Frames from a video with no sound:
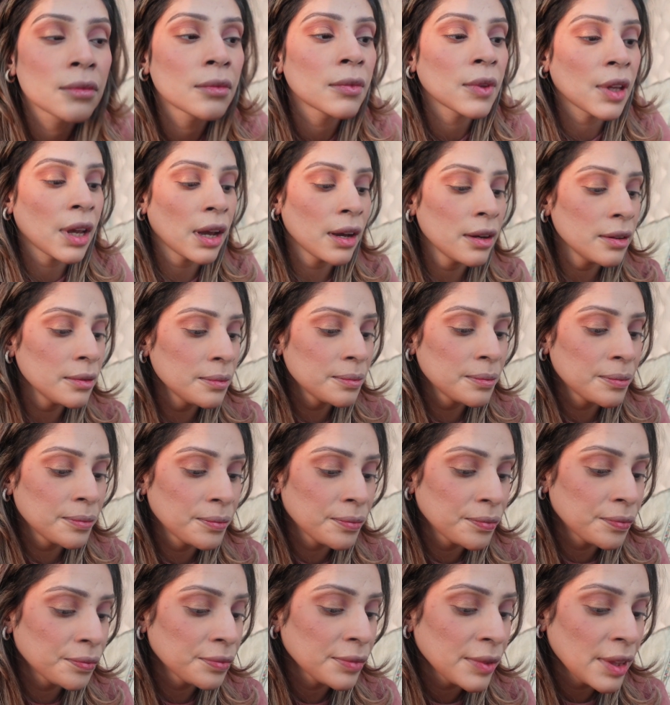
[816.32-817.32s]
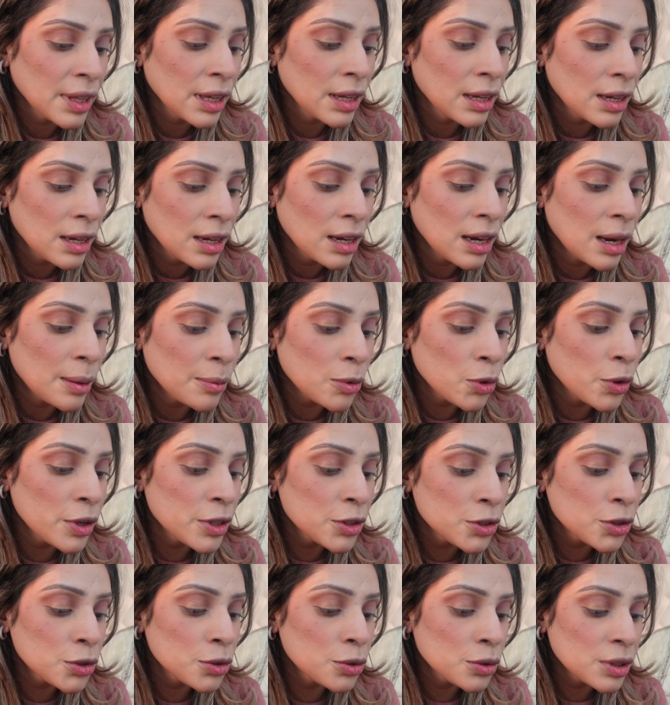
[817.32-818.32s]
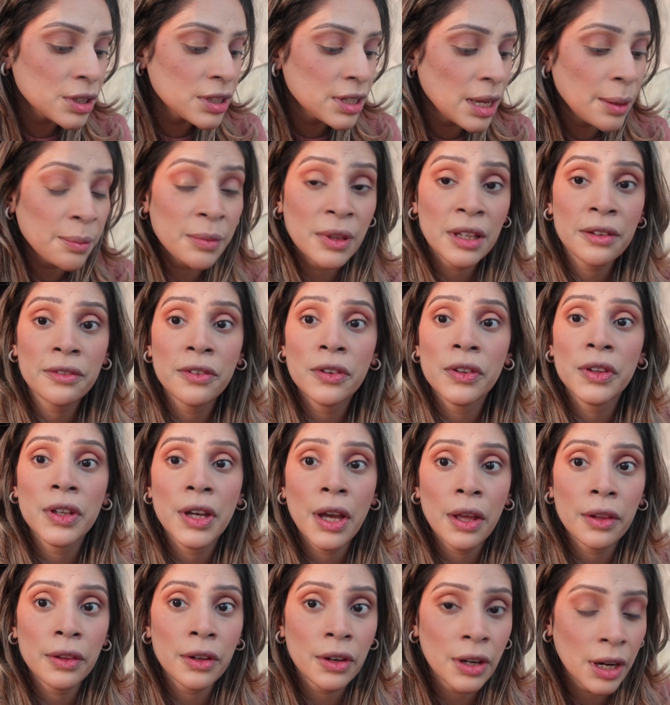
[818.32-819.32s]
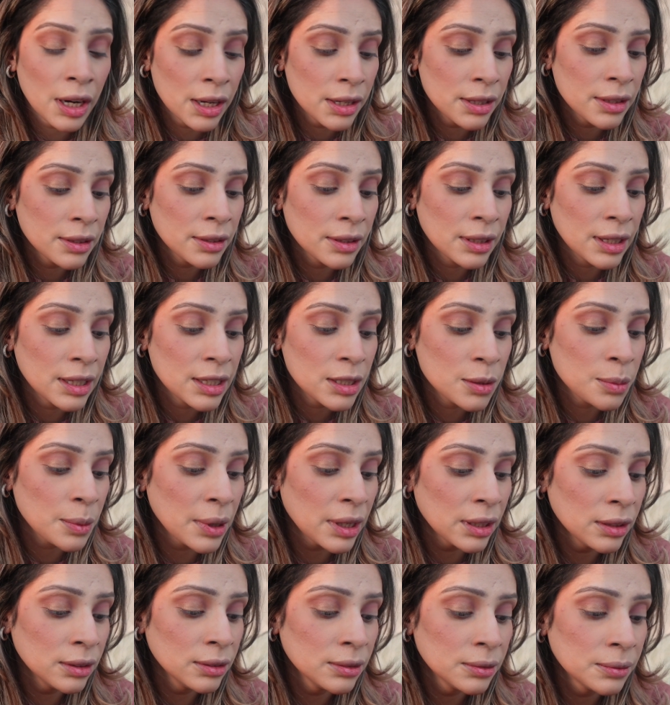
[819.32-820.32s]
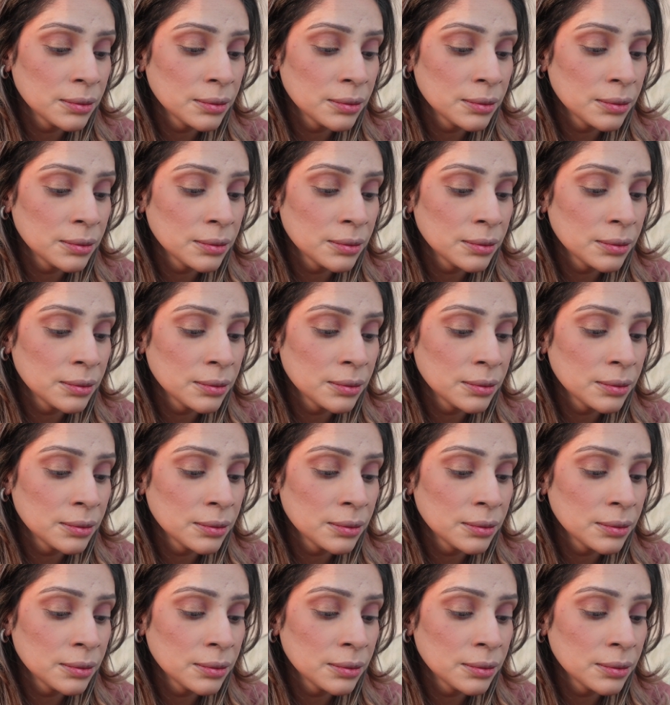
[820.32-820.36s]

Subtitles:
Okay. I'm going to do the same thing for the other eye as well.